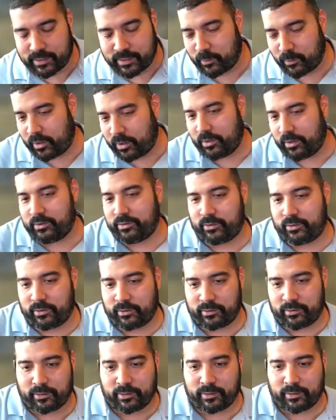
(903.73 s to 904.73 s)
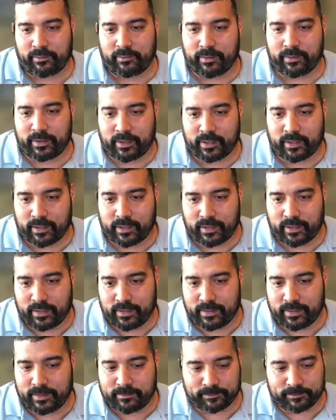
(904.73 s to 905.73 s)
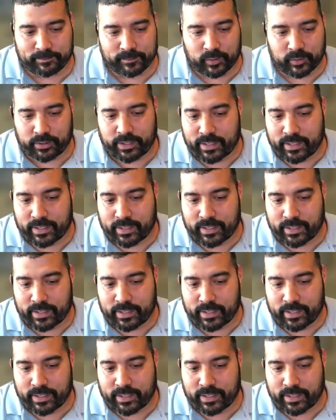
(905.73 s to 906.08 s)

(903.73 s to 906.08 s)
some walls or